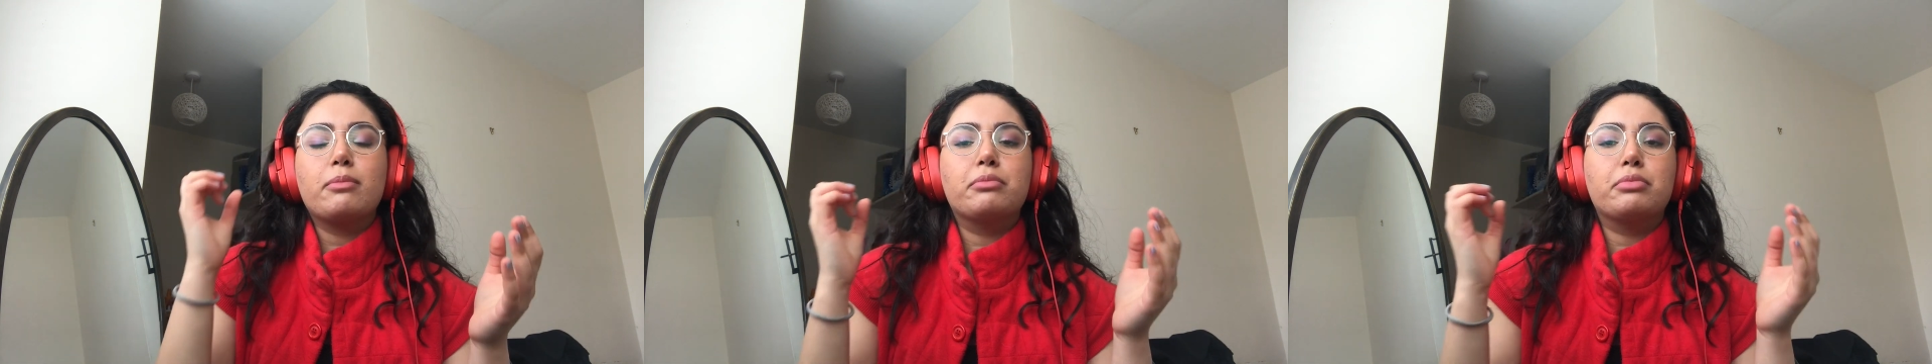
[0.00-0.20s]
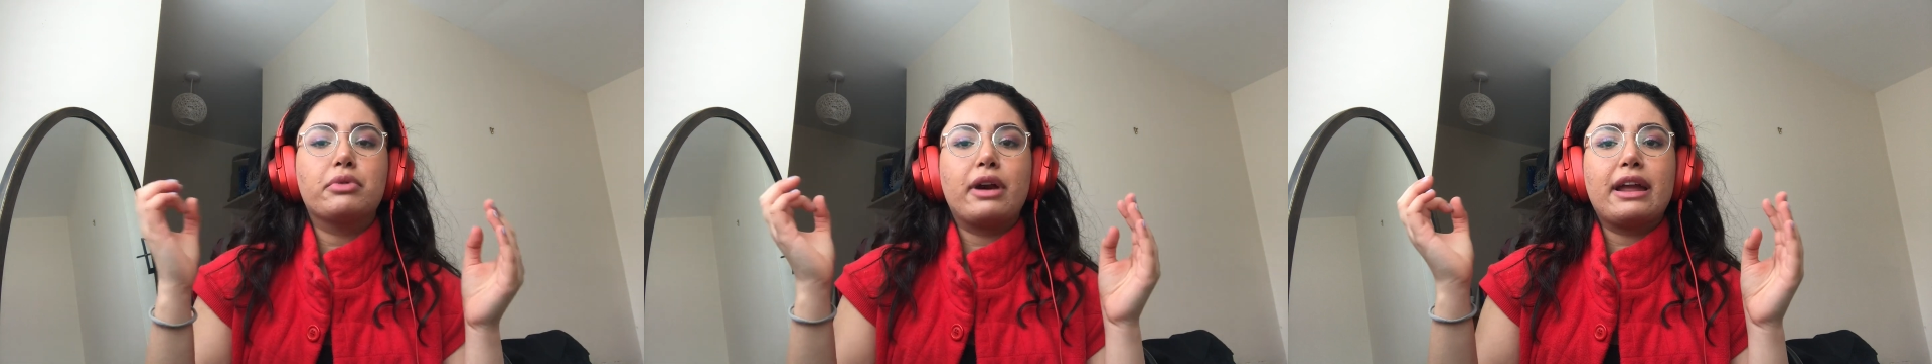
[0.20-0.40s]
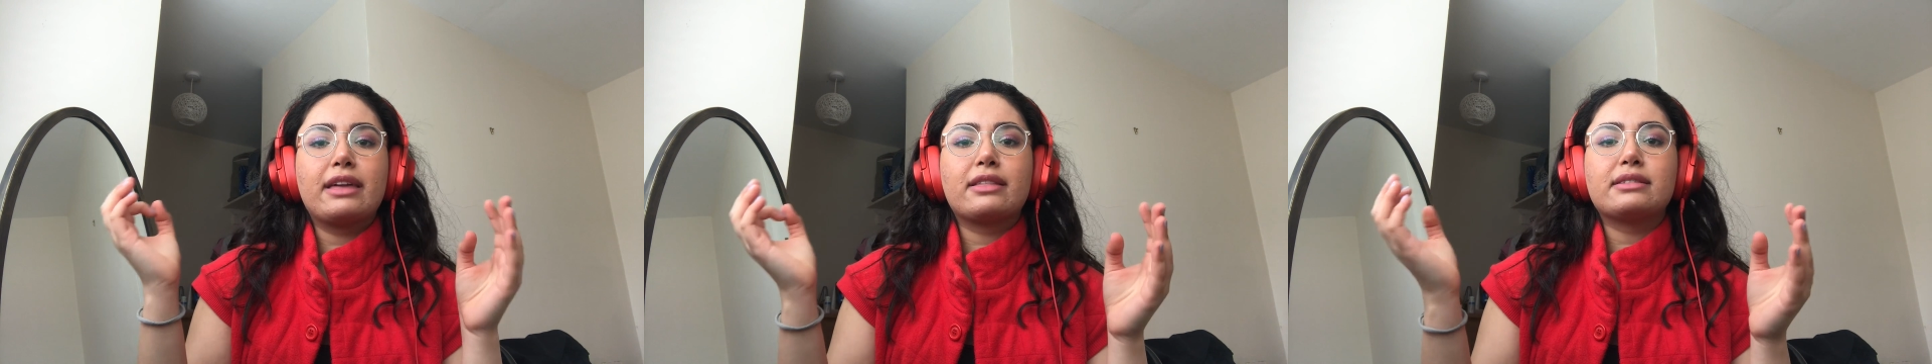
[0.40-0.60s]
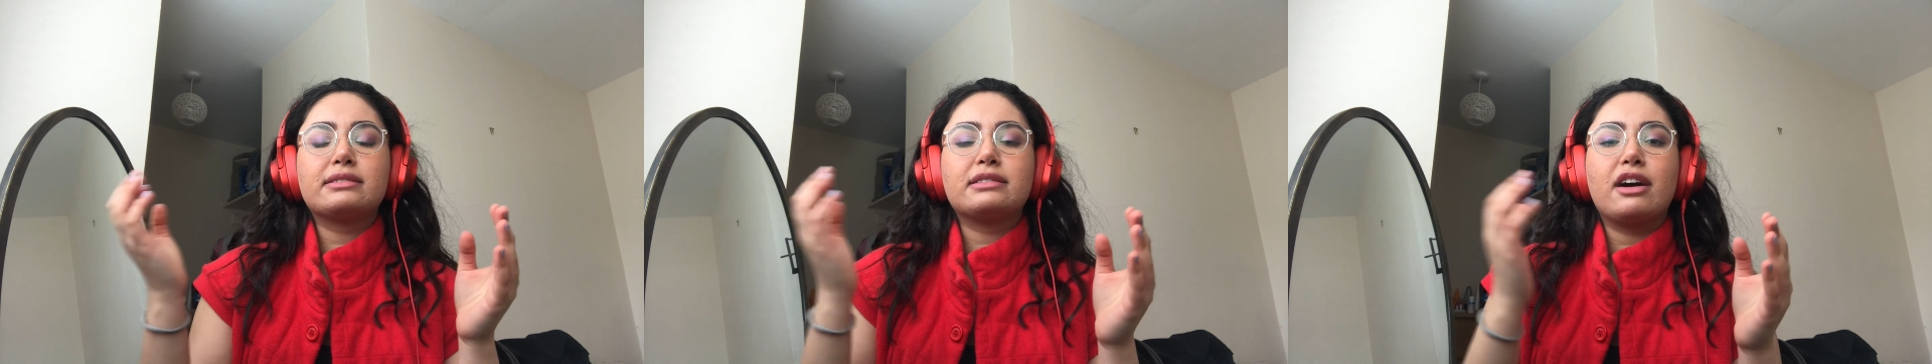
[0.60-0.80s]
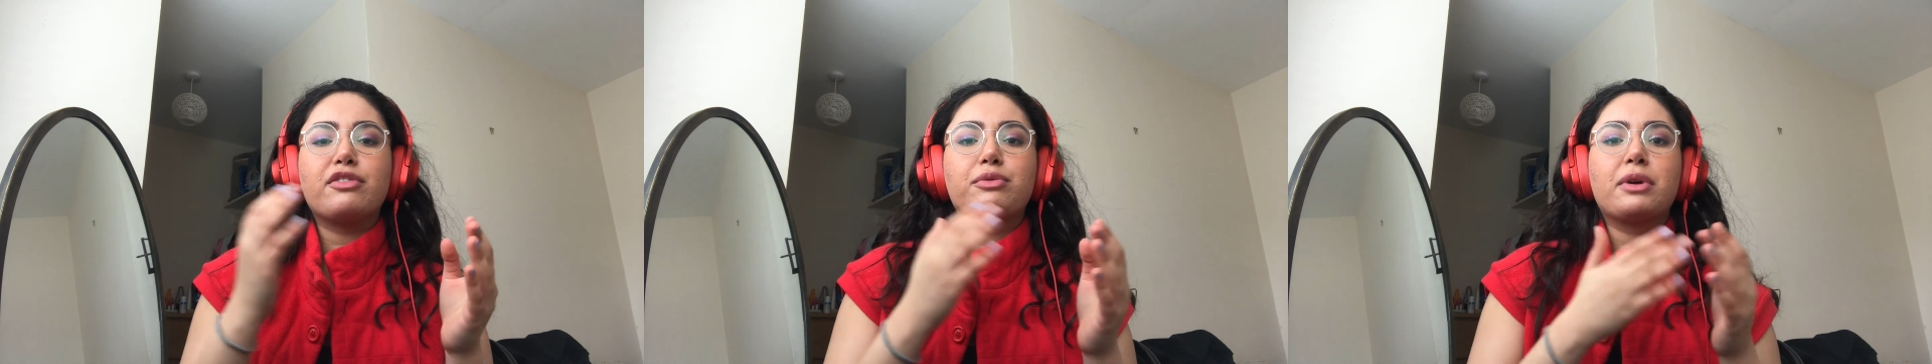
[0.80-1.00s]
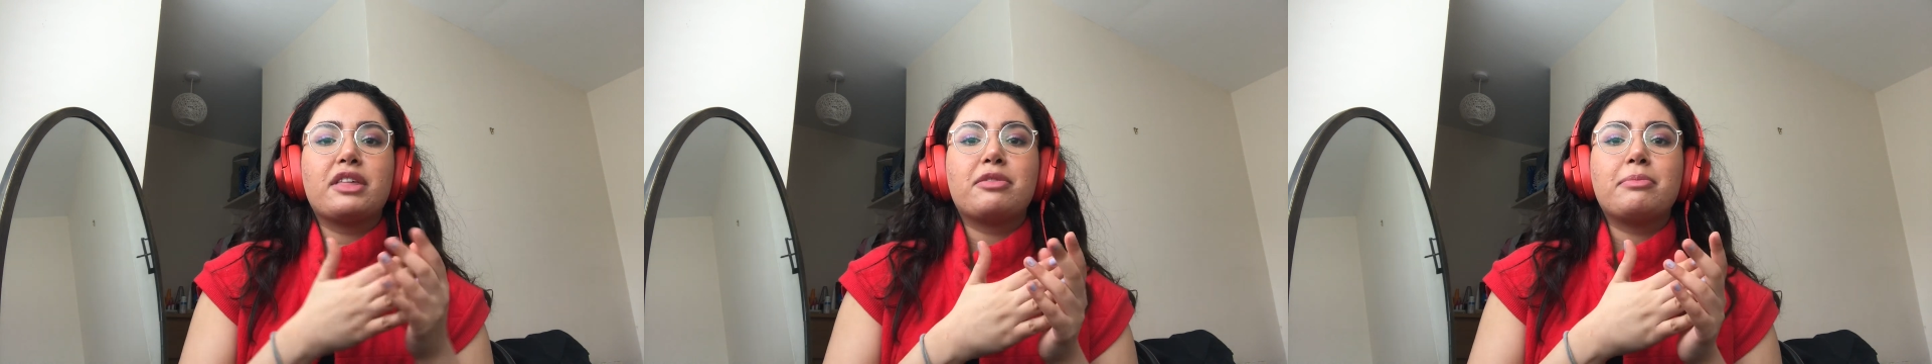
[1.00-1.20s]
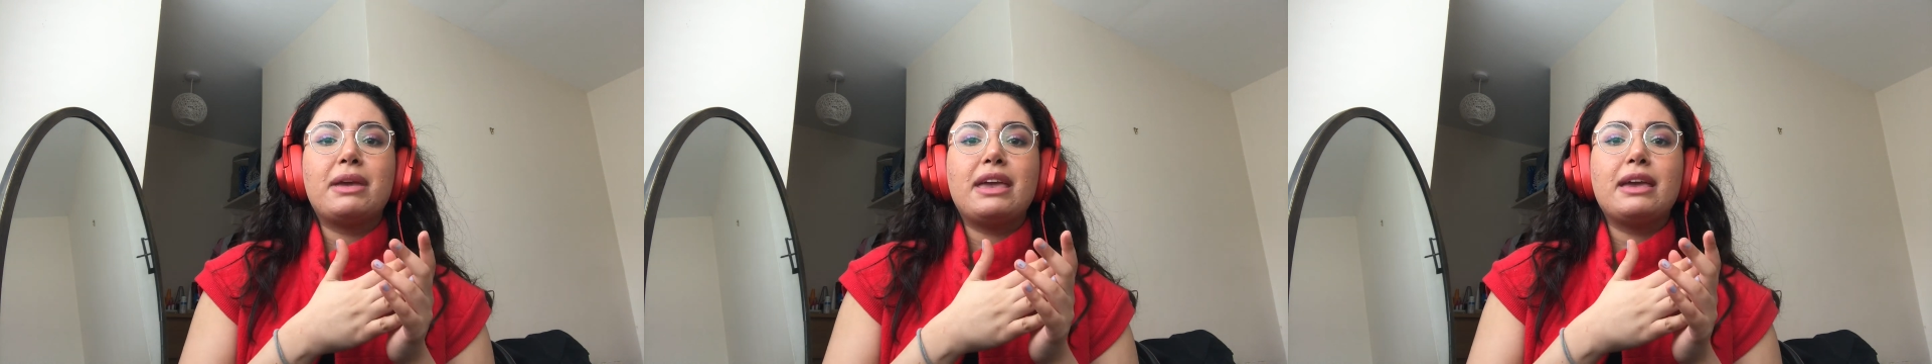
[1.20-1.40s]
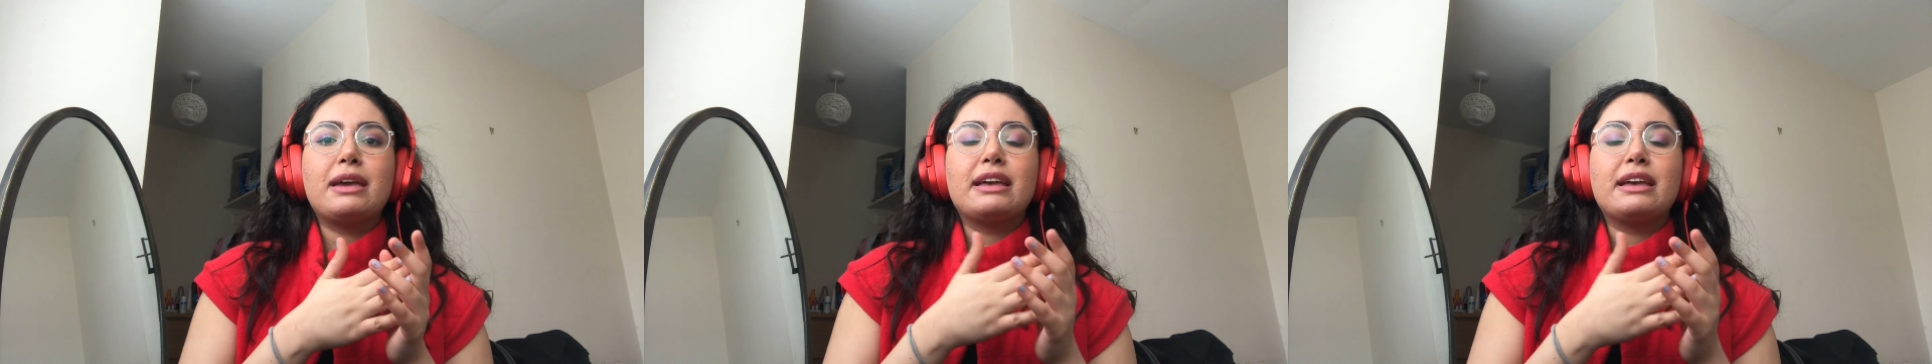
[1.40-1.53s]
bring the stuff with me.